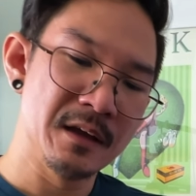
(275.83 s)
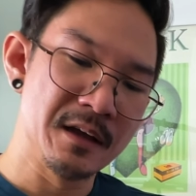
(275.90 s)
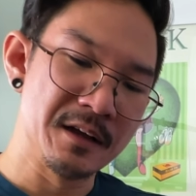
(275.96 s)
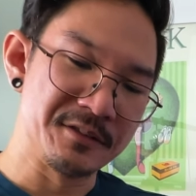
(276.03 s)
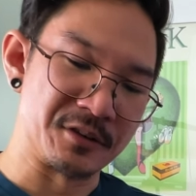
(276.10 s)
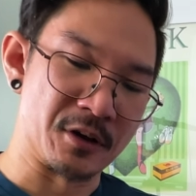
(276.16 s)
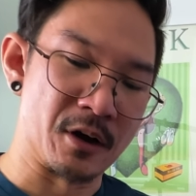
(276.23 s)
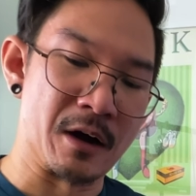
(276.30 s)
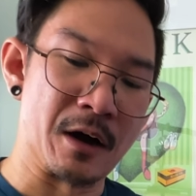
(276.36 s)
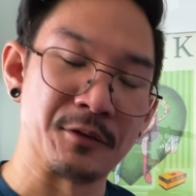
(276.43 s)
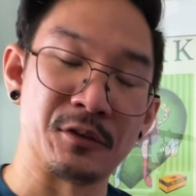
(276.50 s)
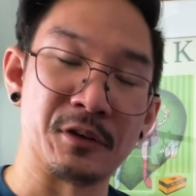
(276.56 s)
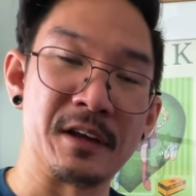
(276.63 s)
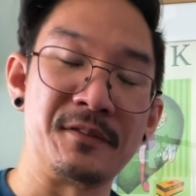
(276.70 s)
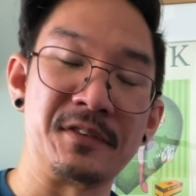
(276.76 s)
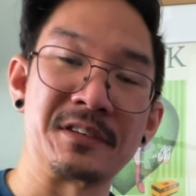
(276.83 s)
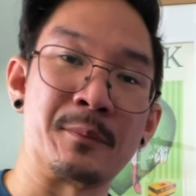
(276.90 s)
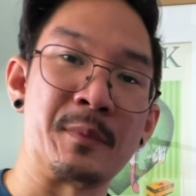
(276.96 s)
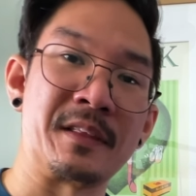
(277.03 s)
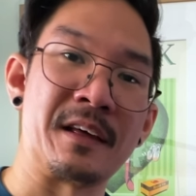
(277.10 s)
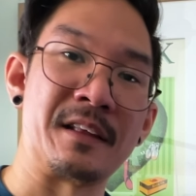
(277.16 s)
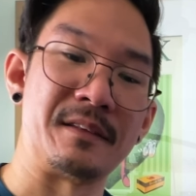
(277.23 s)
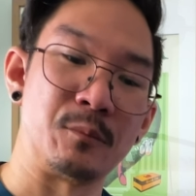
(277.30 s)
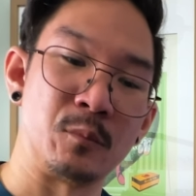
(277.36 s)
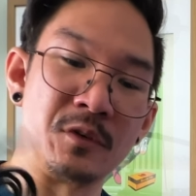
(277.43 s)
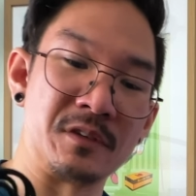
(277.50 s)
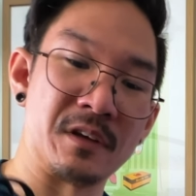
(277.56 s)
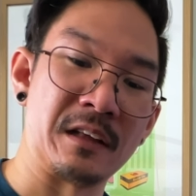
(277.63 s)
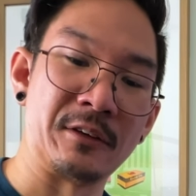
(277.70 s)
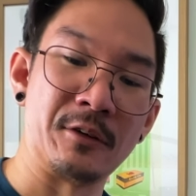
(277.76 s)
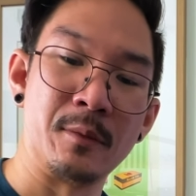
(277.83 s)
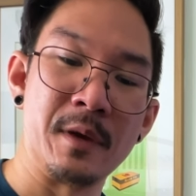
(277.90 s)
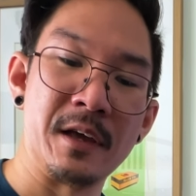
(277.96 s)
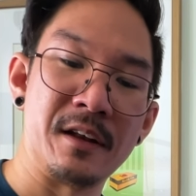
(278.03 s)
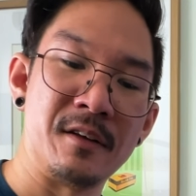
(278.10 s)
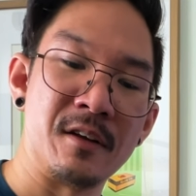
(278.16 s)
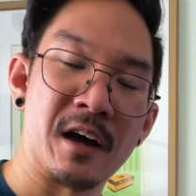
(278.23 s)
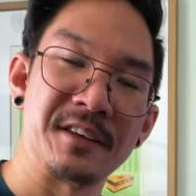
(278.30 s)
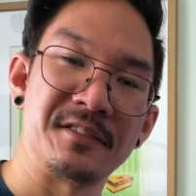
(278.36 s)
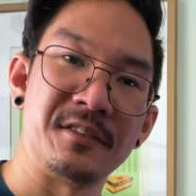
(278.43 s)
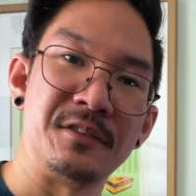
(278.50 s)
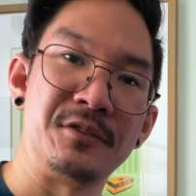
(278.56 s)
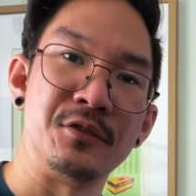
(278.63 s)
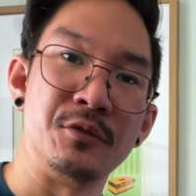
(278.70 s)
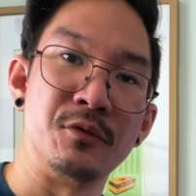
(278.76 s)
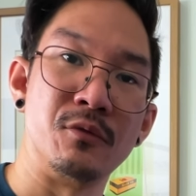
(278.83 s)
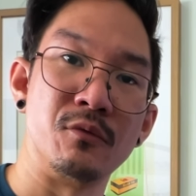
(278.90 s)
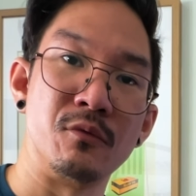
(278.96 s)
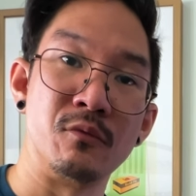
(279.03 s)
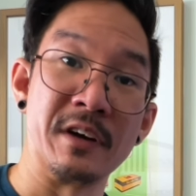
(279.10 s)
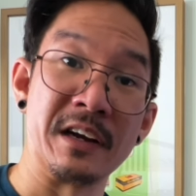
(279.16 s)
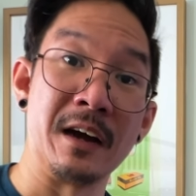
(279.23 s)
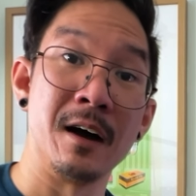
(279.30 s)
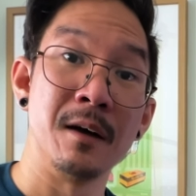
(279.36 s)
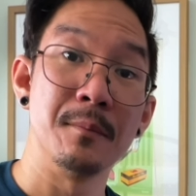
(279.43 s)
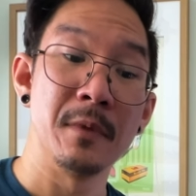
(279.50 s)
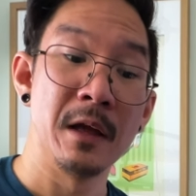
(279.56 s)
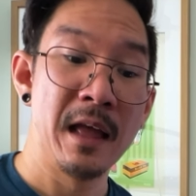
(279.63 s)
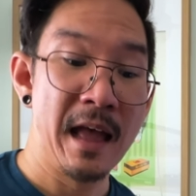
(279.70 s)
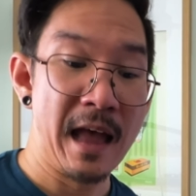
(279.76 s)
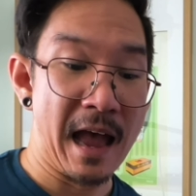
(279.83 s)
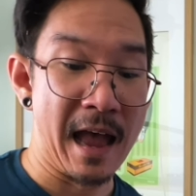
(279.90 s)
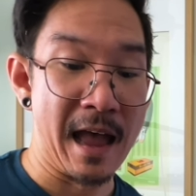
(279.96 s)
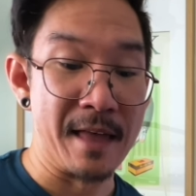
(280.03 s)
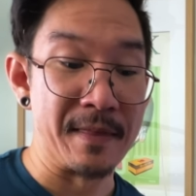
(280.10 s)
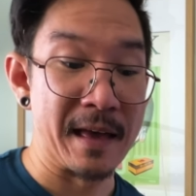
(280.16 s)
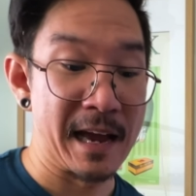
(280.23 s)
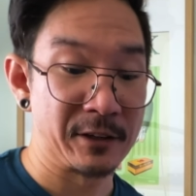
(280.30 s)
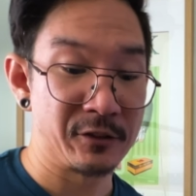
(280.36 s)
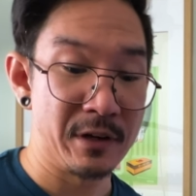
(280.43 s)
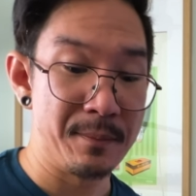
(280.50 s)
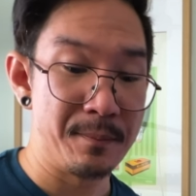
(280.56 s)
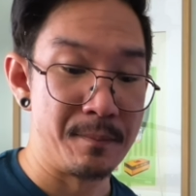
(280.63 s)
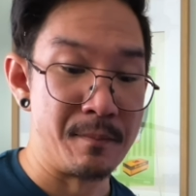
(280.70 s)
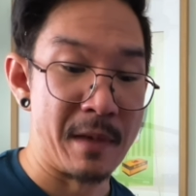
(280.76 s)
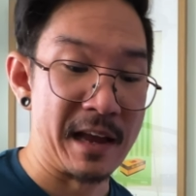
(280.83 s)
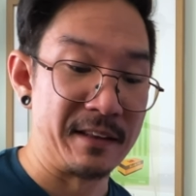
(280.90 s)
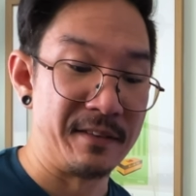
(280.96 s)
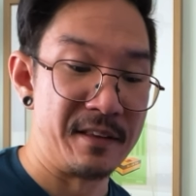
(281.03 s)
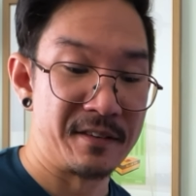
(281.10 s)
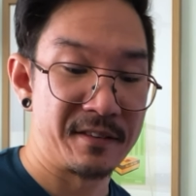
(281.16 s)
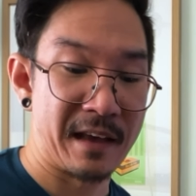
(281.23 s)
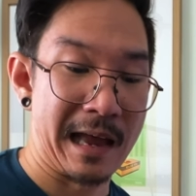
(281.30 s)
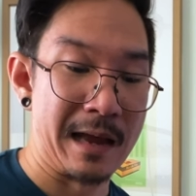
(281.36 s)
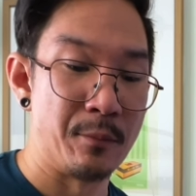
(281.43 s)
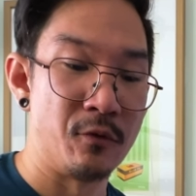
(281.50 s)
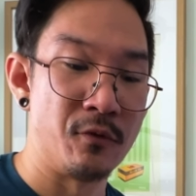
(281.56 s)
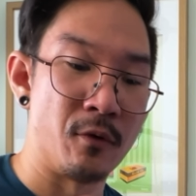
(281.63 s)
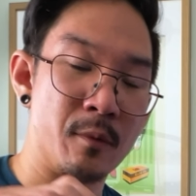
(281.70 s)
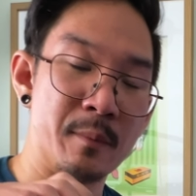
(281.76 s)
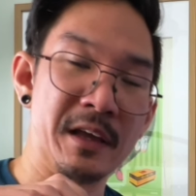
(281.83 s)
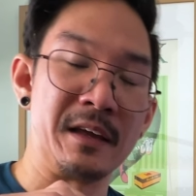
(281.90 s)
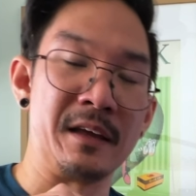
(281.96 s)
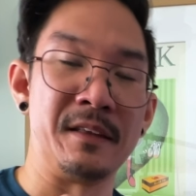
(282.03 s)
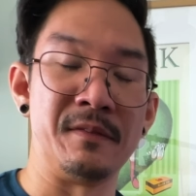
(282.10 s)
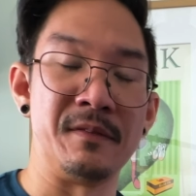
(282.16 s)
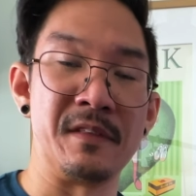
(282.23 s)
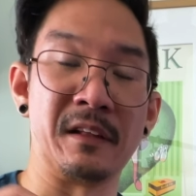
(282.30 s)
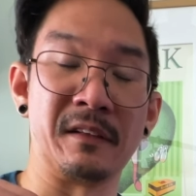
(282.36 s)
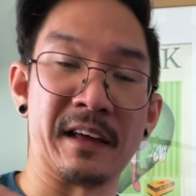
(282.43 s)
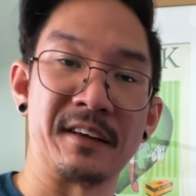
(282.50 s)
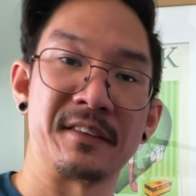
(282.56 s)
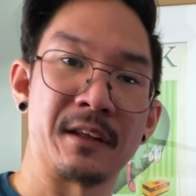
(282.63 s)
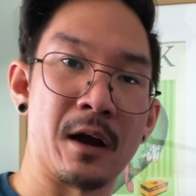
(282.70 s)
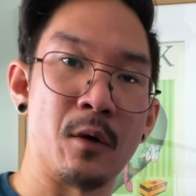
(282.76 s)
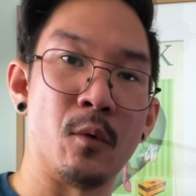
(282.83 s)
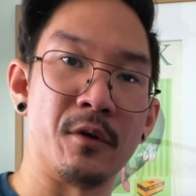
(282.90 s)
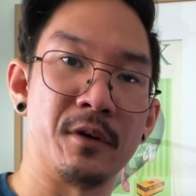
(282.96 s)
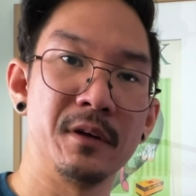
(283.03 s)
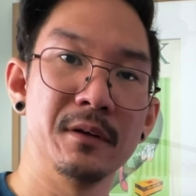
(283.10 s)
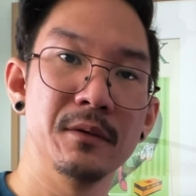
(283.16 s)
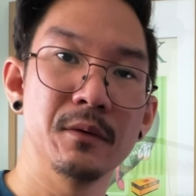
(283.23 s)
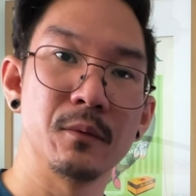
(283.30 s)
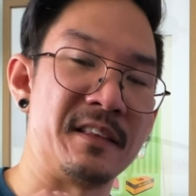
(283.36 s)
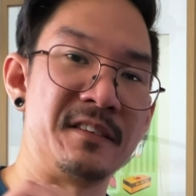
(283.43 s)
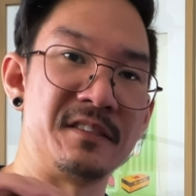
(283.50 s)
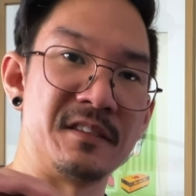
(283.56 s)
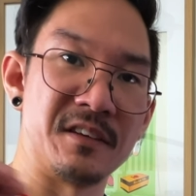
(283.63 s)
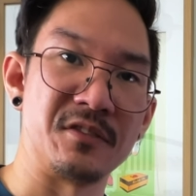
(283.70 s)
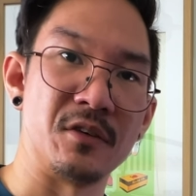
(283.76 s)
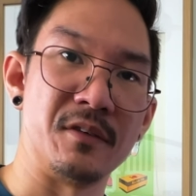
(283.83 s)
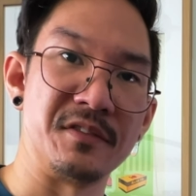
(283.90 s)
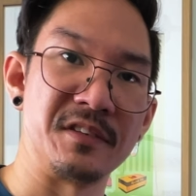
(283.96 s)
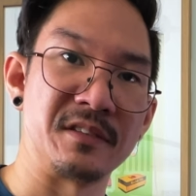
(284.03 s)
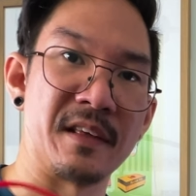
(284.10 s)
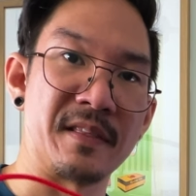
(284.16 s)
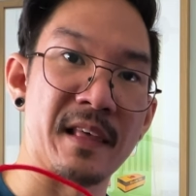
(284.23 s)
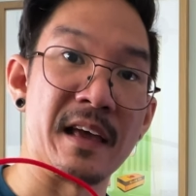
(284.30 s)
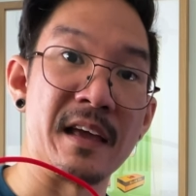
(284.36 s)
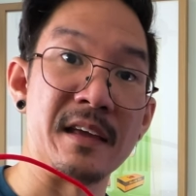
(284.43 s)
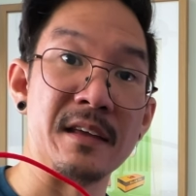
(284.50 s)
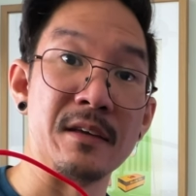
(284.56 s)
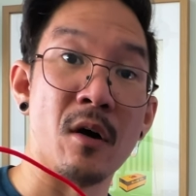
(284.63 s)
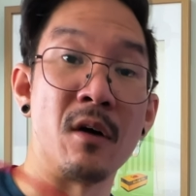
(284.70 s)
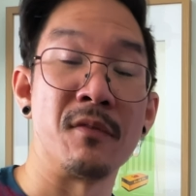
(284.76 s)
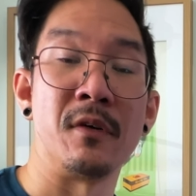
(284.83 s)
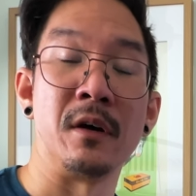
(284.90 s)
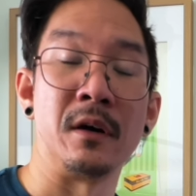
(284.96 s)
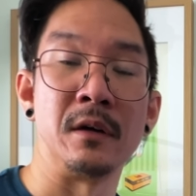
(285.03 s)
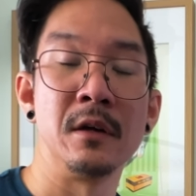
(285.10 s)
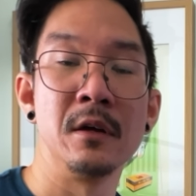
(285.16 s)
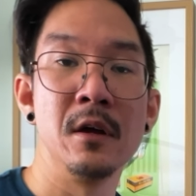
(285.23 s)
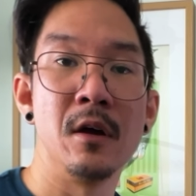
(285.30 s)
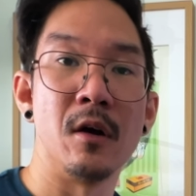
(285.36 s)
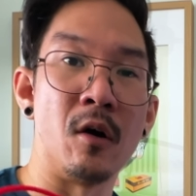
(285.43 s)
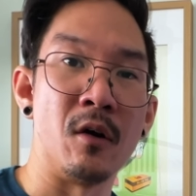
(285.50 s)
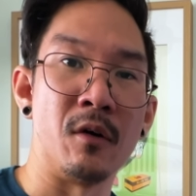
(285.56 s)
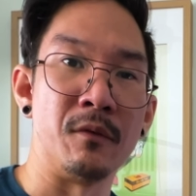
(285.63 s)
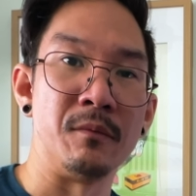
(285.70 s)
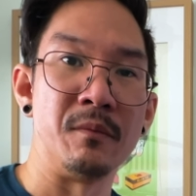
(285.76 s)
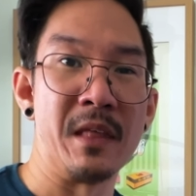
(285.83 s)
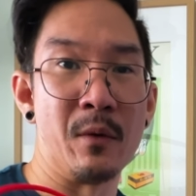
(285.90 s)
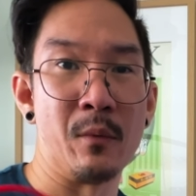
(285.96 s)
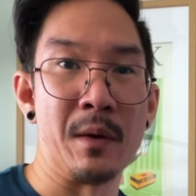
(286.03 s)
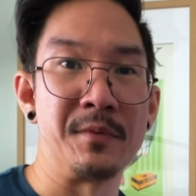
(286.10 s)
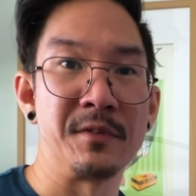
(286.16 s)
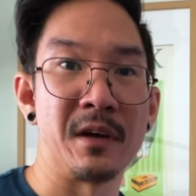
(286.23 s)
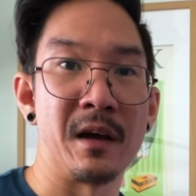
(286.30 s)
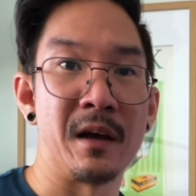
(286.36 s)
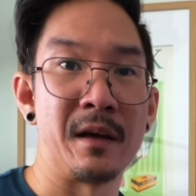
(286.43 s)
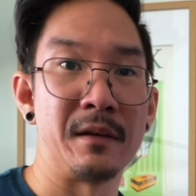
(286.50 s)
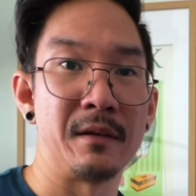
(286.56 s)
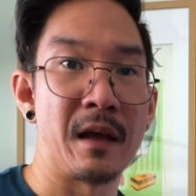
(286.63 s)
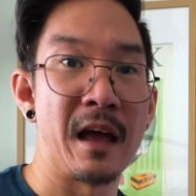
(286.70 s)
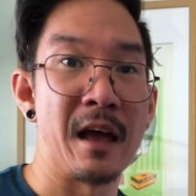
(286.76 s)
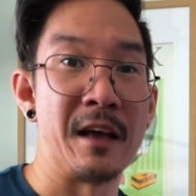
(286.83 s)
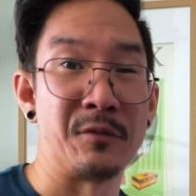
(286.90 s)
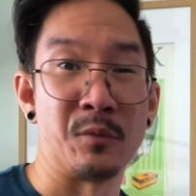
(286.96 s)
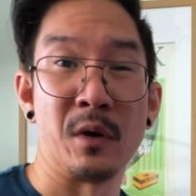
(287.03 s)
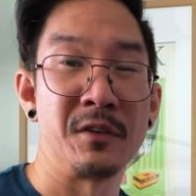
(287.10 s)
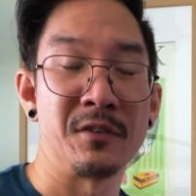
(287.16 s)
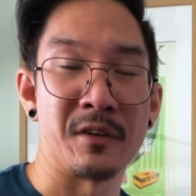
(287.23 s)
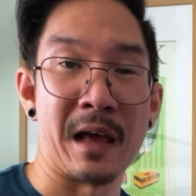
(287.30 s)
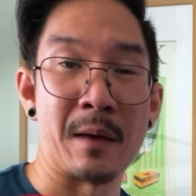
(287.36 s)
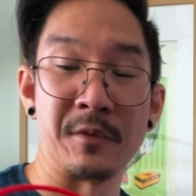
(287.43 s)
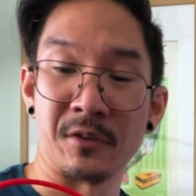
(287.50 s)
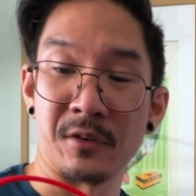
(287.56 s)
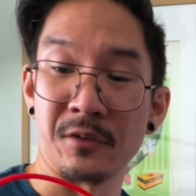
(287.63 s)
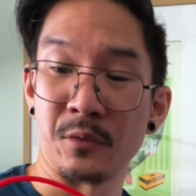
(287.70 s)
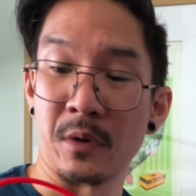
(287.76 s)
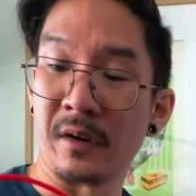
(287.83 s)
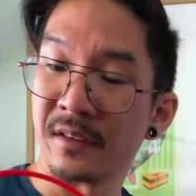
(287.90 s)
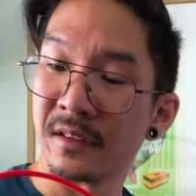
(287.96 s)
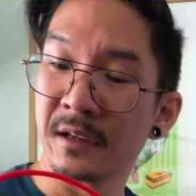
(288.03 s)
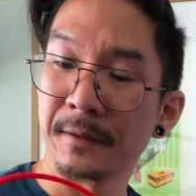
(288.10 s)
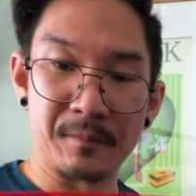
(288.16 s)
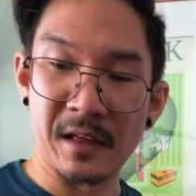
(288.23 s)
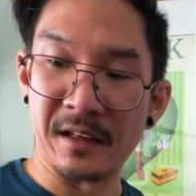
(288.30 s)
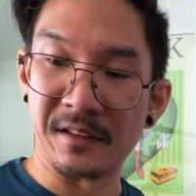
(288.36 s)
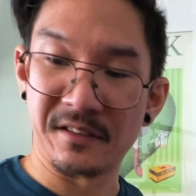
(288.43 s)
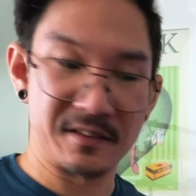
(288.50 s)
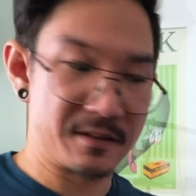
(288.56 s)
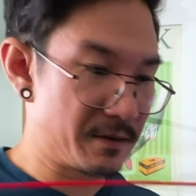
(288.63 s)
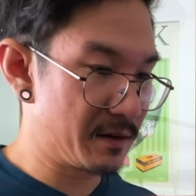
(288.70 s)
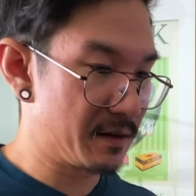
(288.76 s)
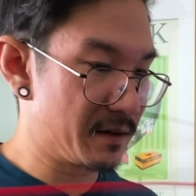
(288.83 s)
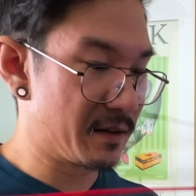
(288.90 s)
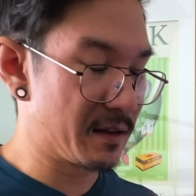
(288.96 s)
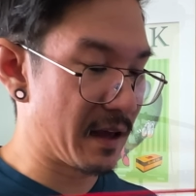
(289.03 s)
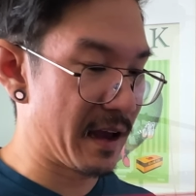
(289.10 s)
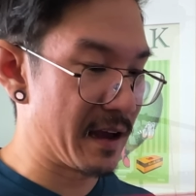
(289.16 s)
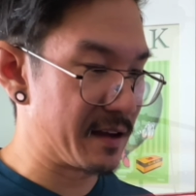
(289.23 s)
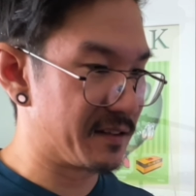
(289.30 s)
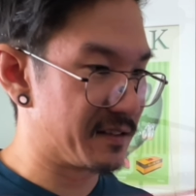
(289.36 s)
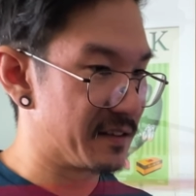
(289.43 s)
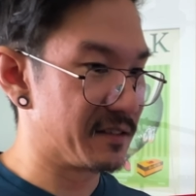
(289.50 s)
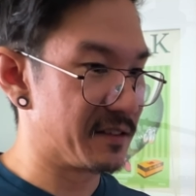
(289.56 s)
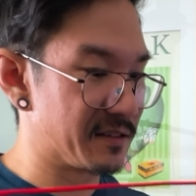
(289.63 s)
So I was looking for something that was a little bit nicer to rig up. And they actually made this cable for me in the length that I wanted. This is a service that they offer on their website, as well as on Amazon as well, I think. It's a 60